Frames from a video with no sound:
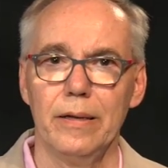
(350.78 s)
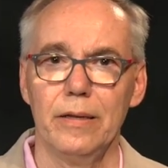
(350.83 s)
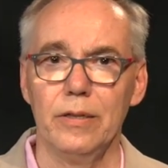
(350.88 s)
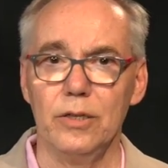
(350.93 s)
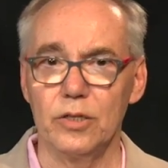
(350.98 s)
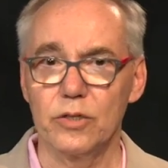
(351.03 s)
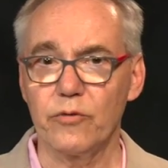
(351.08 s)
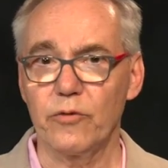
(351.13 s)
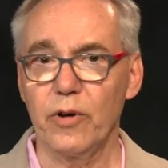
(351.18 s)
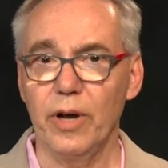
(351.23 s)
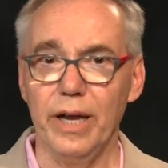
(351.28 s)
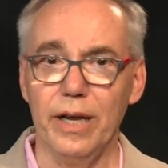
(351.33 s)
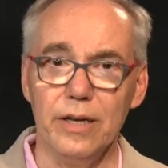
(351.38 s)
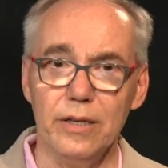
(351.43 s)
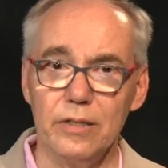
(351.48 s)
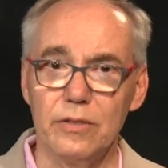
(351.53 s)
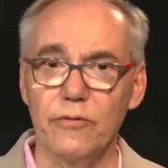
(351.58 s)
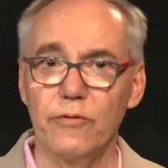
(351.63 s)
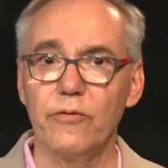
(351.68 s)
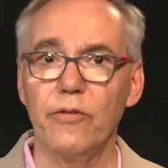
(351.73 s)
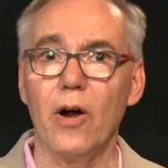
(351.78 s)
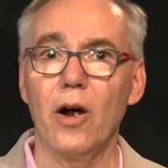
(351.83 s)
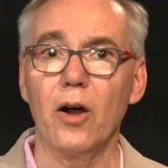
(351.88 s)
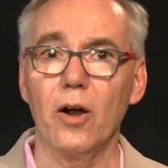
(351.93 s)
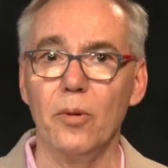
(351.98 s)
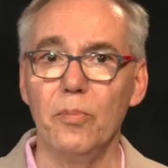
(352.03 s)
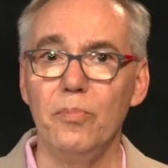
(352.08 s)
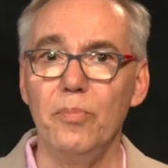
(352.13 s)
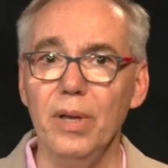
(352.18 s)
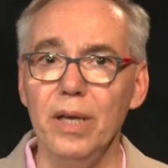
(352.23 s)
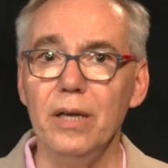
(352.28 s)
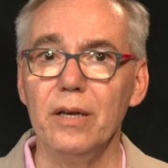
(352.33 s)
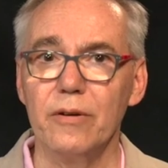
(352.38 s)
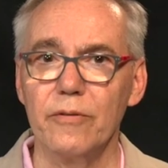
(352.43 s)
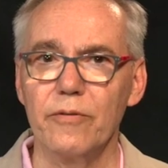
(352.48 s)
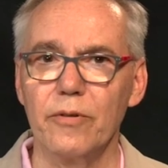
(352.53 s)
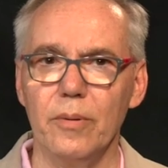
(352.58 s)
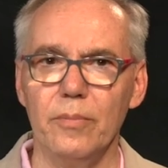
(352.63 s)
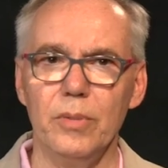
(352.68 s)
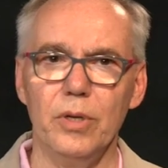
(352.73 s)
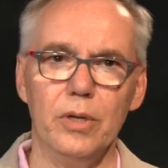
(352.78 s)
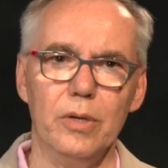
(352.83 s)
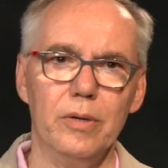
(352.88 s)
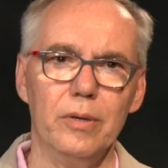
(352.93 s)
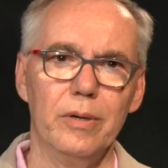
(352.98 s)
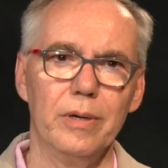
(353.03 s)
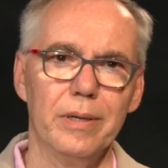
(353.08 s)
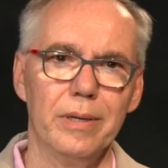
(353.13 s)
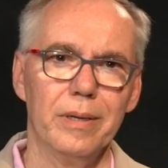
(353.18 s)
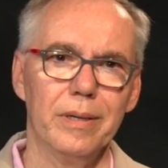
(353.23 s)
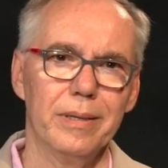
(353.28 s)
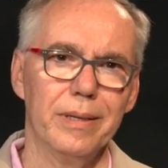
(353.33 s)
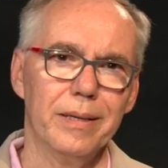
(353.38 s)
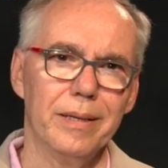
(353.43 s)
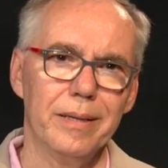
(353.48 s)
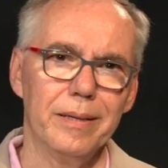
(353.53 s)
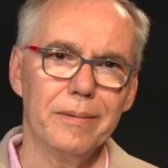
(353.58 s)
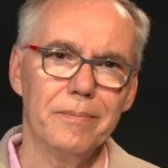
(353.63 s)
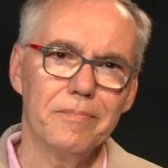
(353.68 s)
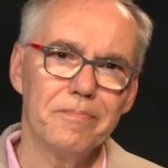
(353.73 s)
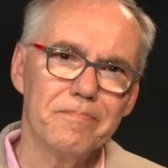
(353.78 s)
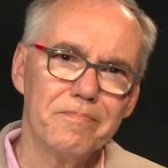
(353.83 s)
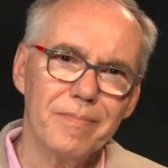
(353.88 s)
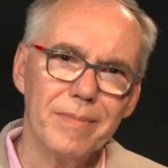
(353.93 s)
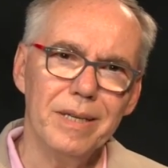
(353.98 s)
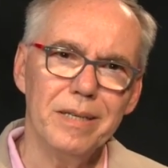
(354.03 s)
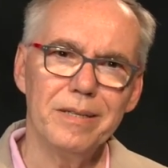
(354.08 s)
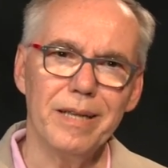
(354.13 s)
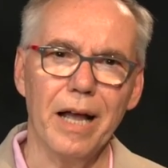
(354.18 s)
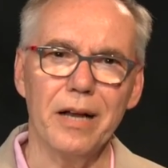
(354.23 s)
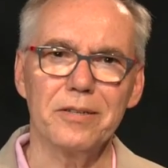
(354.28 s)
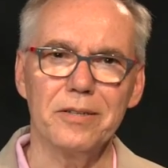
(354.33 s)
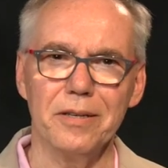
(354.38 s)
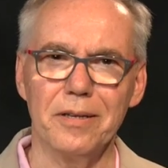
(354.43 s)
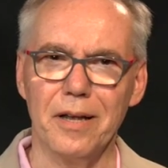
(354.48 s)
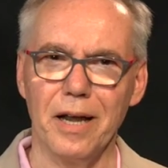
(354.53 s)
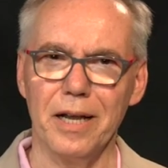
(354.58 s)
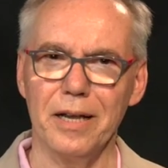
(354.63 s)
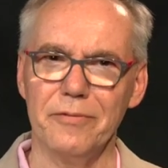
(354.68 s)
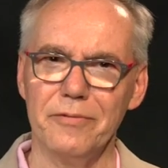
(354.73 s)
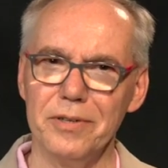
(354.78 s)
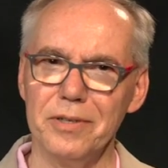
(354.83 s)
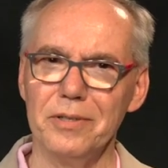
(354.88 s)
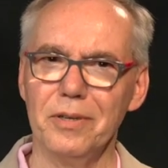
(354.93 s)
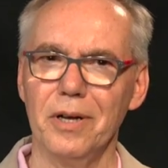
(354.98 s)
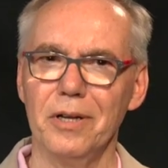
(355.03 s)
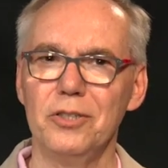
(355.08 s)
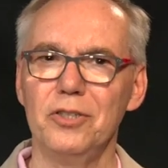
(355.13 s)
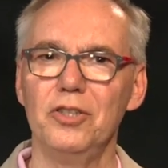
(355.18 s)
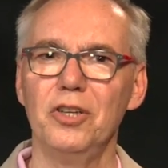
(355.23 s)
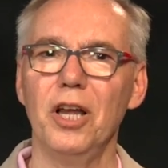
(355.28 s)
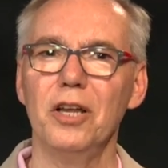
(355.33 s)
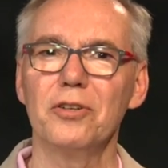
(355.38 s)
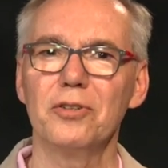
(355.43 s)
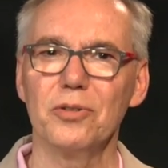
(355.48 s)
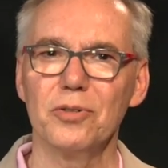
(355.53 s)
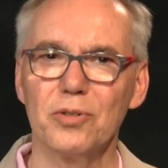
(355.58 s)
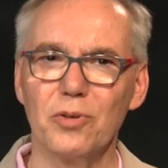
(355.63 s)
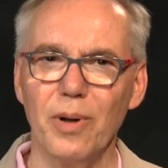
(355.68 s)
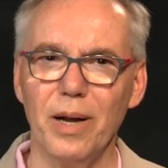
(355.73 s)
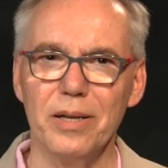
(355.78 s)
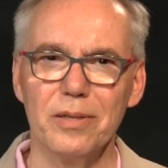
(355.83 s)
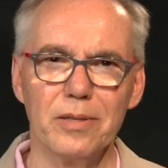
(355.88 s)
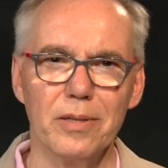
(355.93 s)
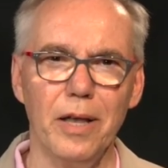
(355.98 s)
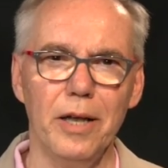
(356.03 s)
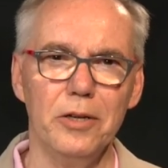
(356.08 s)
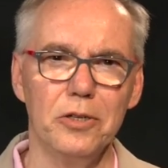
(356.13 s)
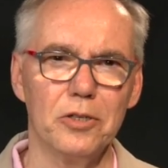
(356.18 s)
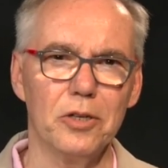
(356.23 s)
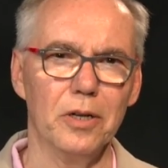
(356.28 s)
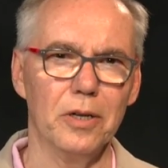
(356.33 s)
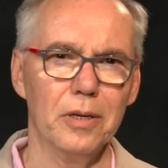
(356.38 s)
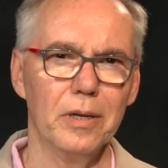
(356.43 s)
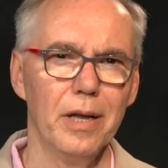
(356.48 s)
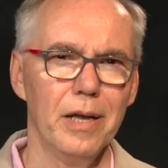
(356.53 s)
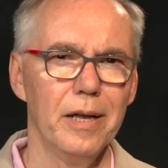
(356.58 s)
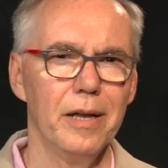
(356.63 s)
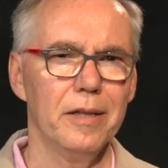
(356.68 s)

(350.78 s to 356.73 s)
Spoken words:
This phrase, far be it from you, is actually kind of a gentle translation.